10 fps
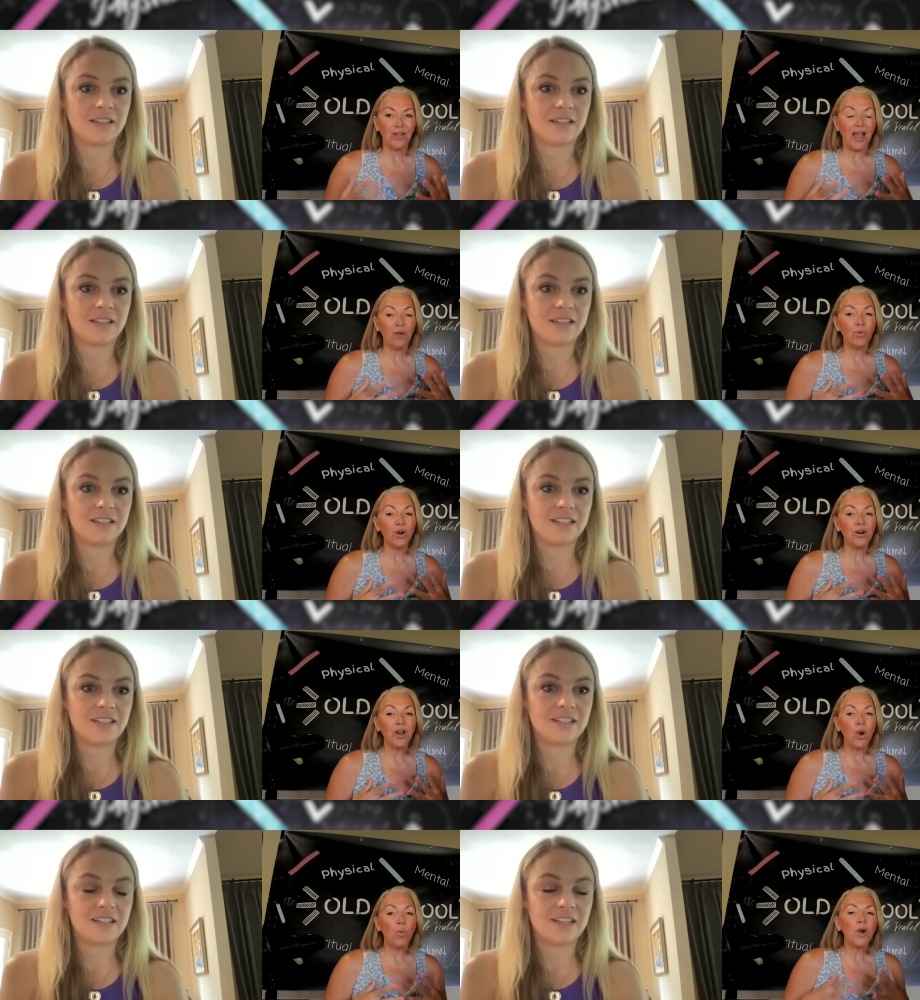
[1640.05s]
Speaker 1: And we're
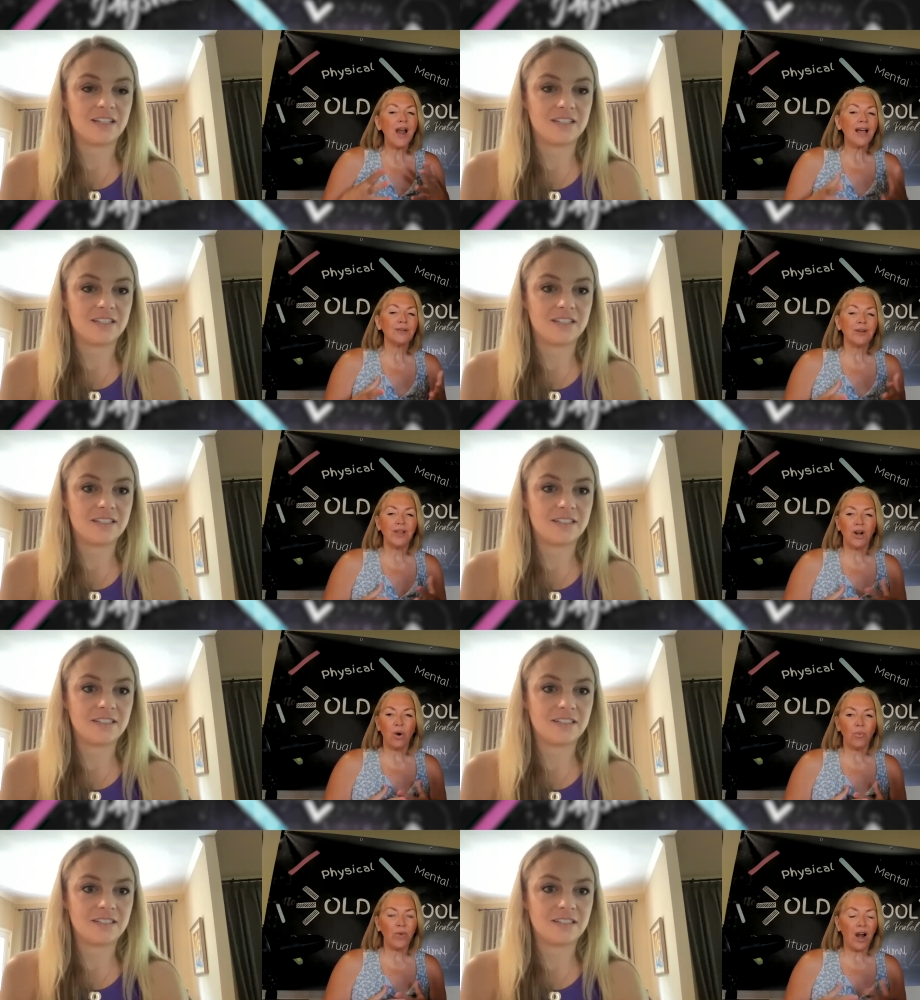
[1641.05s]
not, you
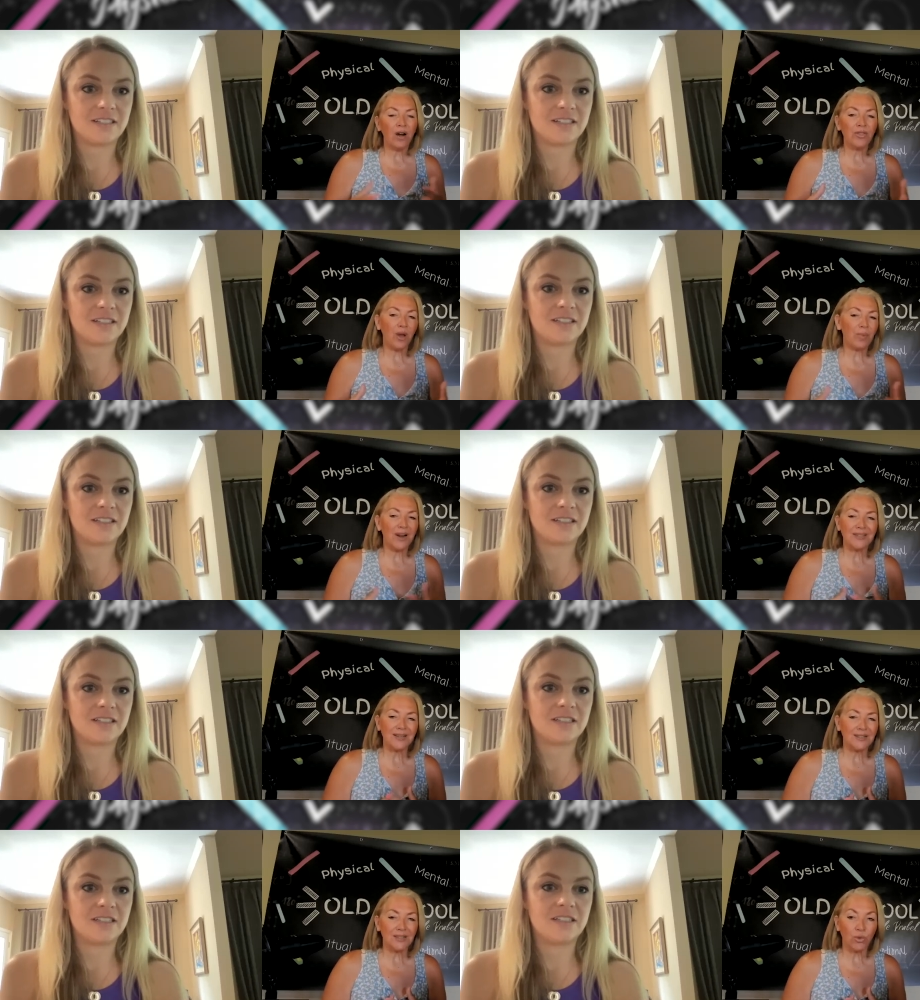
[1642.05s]
know, our thought
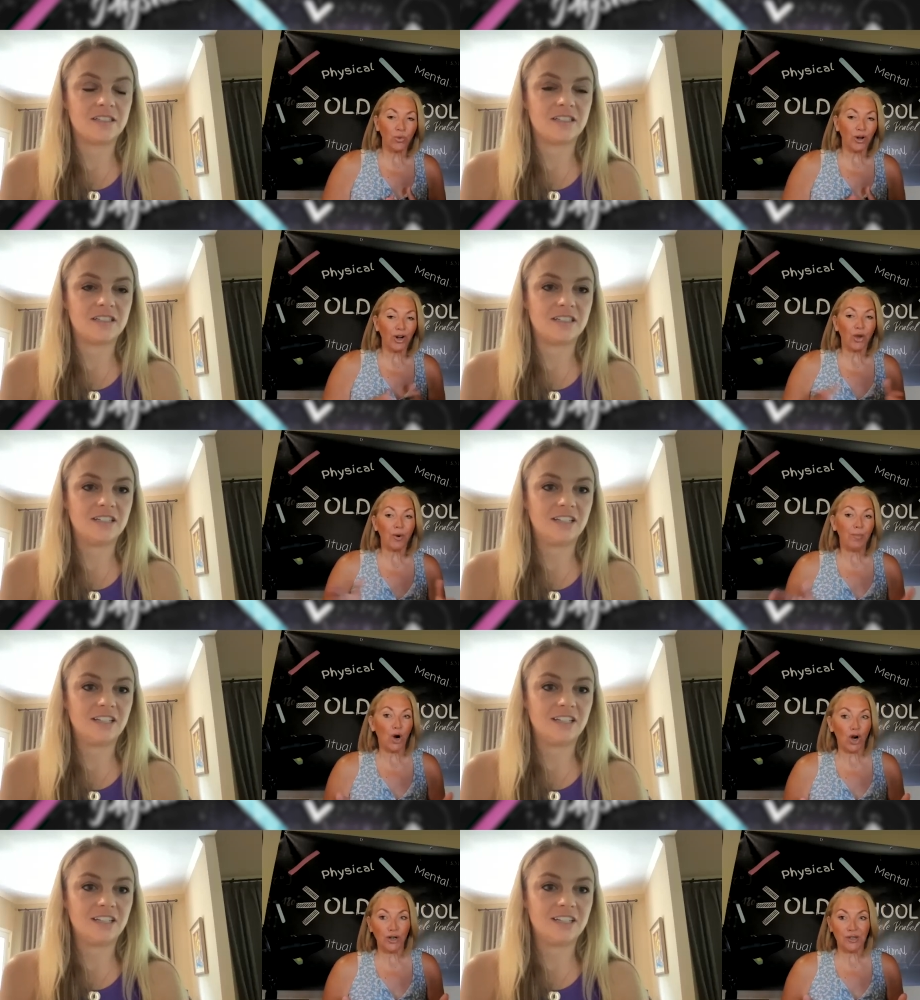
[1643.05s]
process isn't we're going to go to
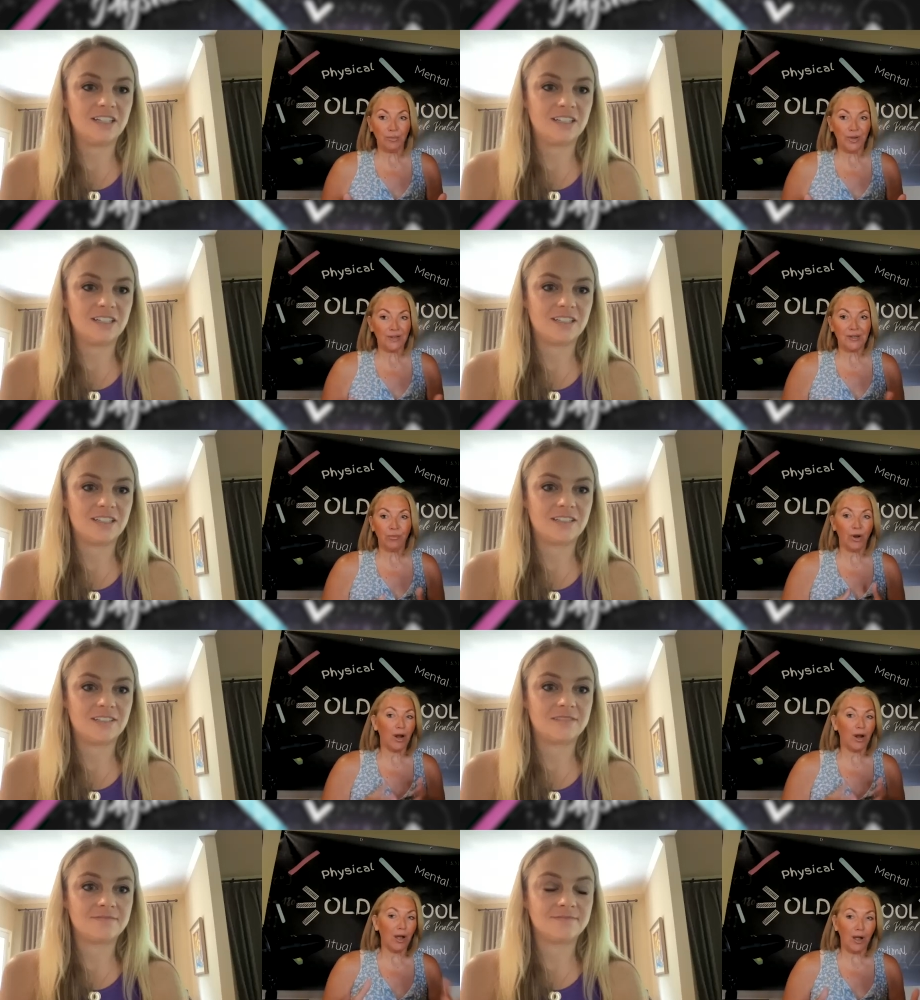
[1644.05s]
bars and pick someone
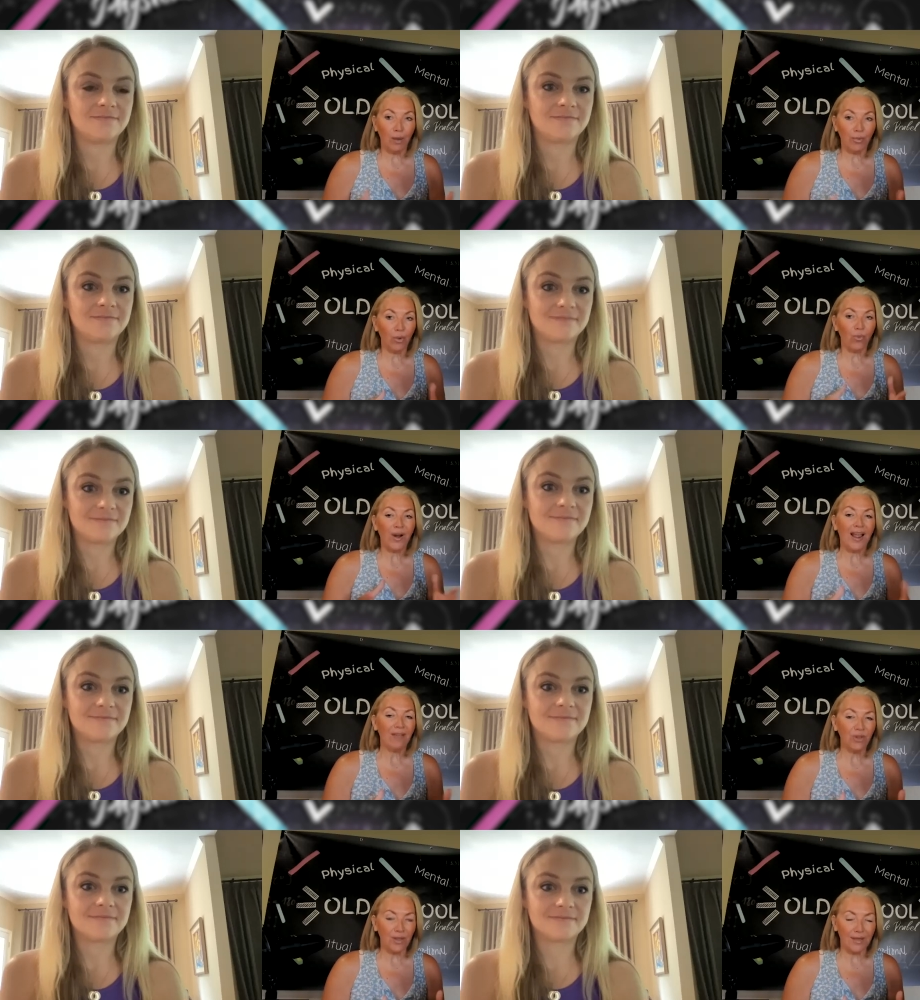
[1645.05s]
up or what have
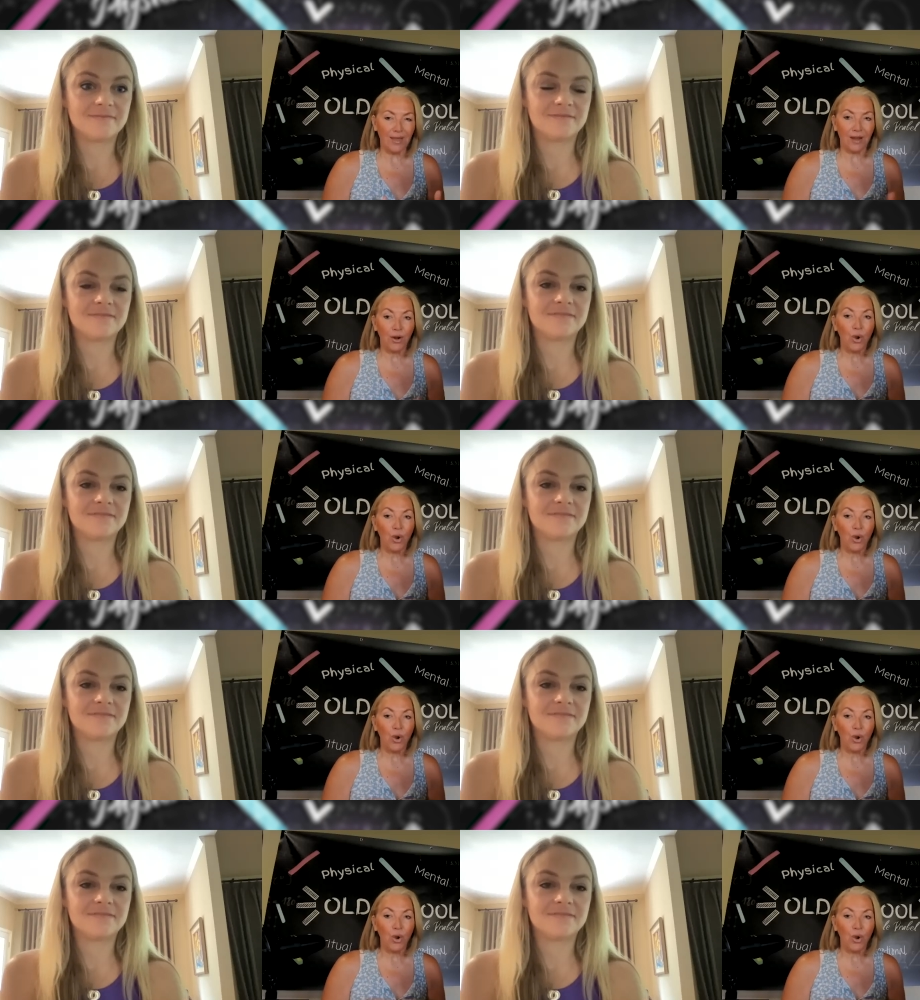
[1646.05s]
you like that.